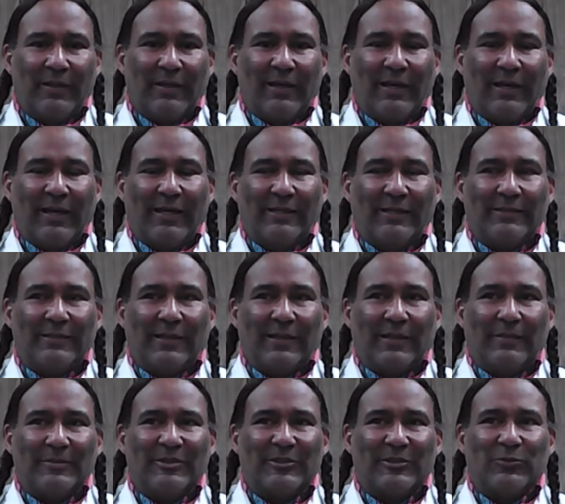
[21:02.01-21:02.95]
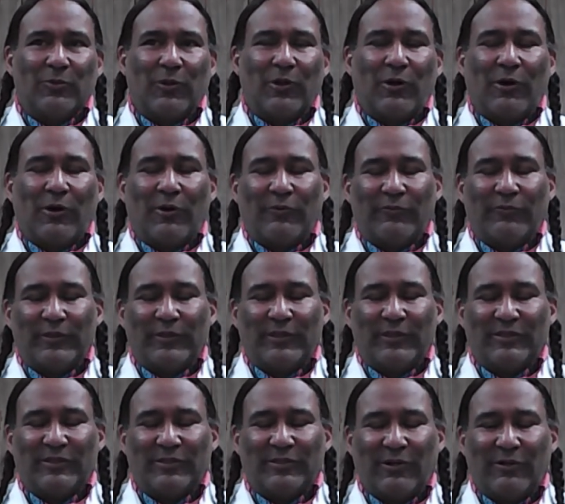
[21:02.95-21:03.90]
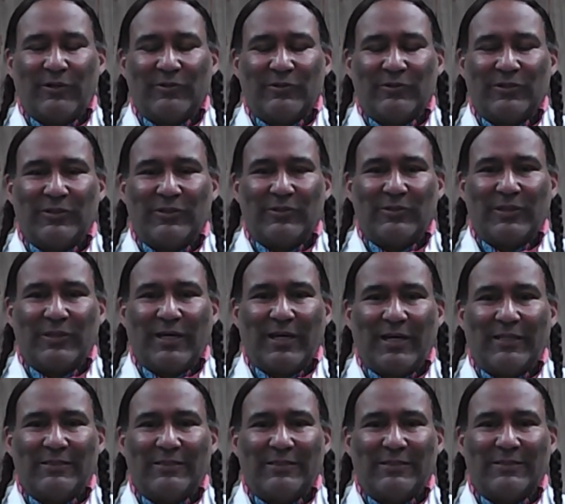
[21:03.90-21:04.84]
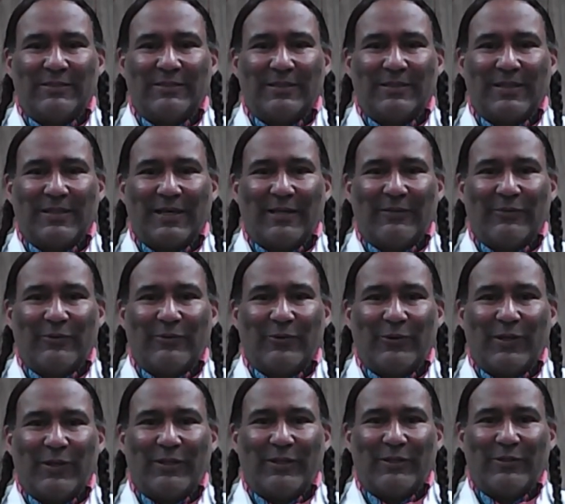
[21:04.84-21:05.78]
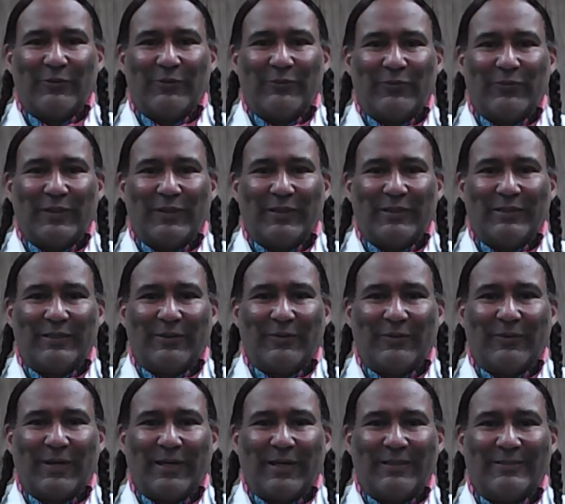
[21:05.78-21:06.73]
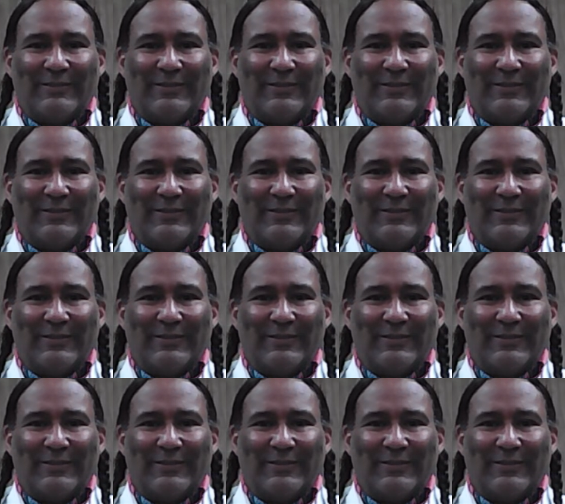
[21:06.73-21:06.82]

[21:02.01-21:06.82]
And just want to offer this song to you guys just to kind of create a good feeling, all right?